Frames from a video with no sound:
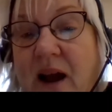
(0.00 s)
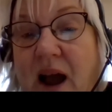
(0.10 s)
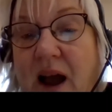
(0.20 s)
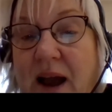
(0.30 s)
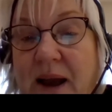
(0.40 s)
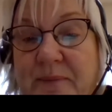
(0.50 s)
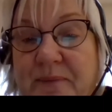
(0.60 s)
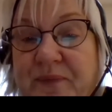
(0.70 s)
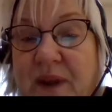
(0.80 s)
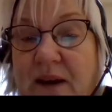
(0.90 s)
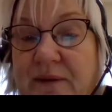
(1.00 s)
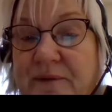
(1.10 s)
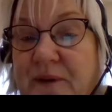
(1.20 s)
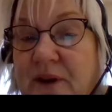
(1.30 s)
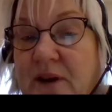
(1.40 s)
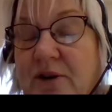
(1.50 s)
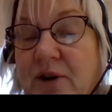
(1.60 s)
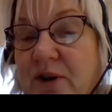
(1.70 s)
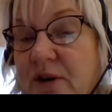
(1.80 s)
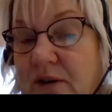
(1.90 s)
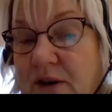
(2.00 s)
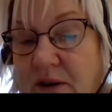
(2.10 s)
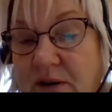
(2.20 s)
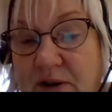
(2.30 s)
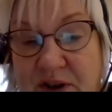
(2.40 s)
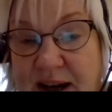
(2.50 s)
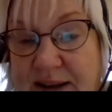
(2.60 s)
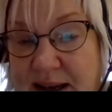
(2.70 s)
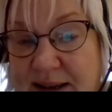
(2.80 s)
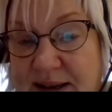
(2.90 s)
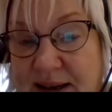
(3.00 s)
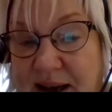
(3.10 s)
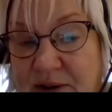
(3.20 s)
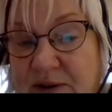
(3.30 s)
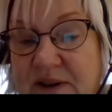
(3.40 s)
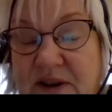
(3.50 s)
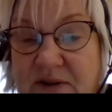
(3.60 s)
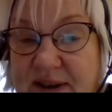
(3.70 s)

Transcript: If you know your child has a diagnosis,